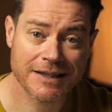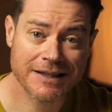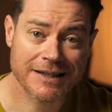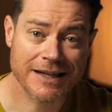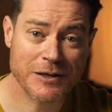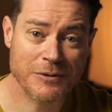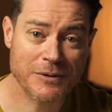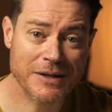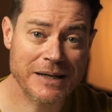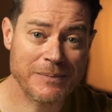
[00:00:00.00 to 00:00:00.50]

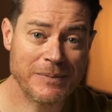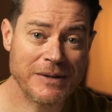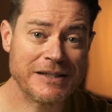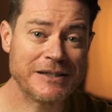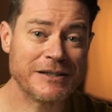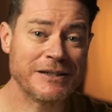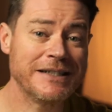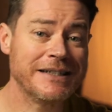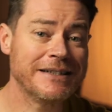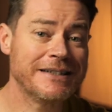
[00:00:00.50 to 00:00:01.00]
and you get a bit
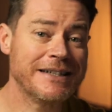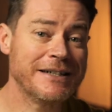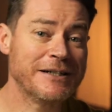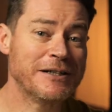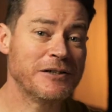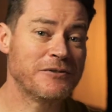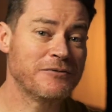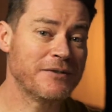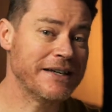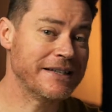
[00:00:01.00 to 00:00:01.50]

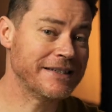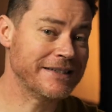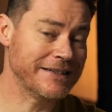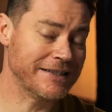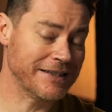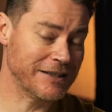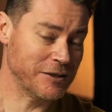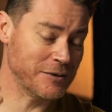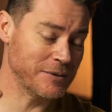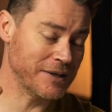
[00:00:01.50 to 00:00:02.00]
dehydrated
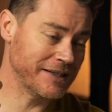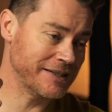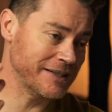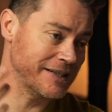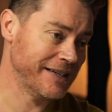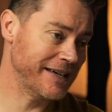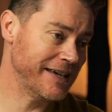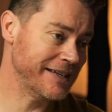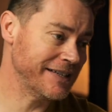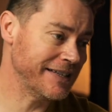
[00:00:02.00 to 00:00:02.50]
and you had a
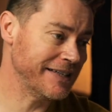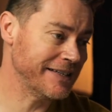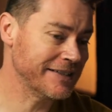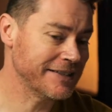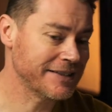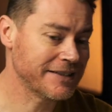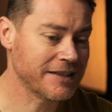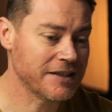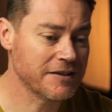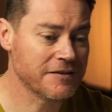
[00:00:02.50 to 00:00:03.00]
headache
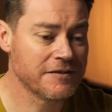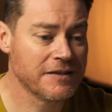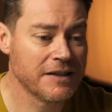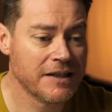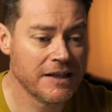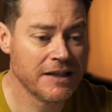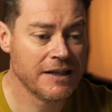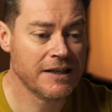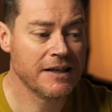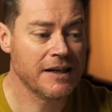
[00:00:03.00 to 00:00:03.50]
and stuff,
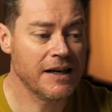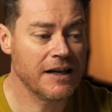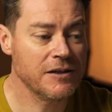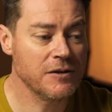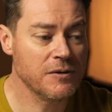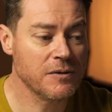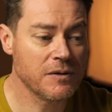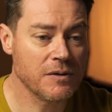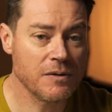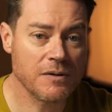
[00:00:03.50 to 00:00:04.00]
and
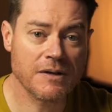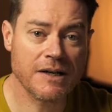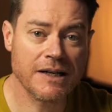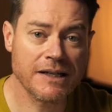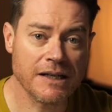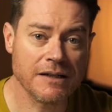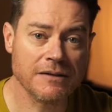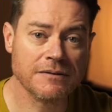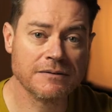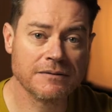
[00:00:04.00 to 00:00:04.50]
you thought, I
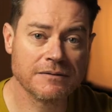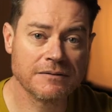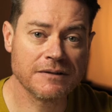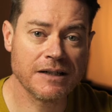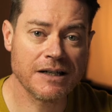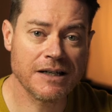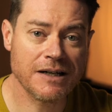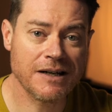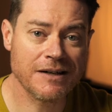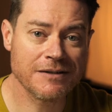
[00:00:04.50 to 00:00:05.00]
know,
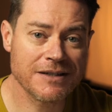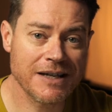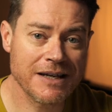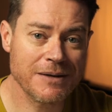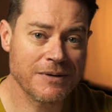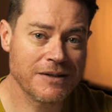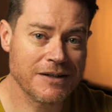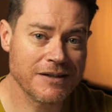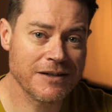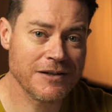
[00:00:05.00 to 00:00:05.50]
I'll take
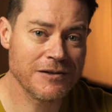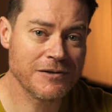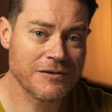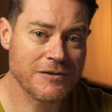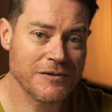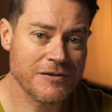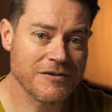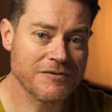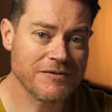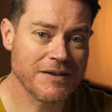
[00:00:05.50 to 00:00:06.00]
one of those
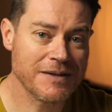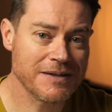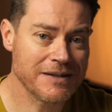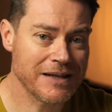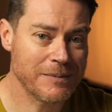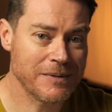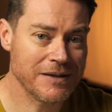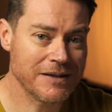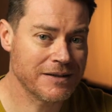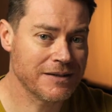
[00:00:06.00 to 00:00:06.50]
Nurofen
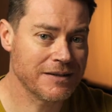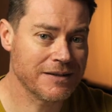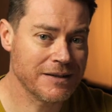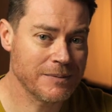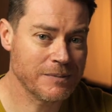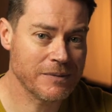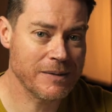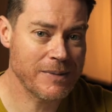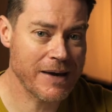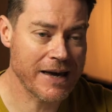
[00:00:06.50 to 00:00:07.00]
tablets that's
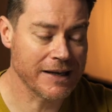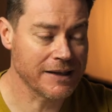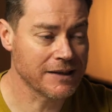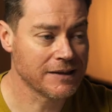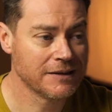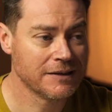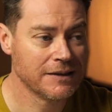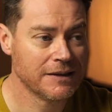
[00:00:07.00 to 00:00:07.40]
in my bag.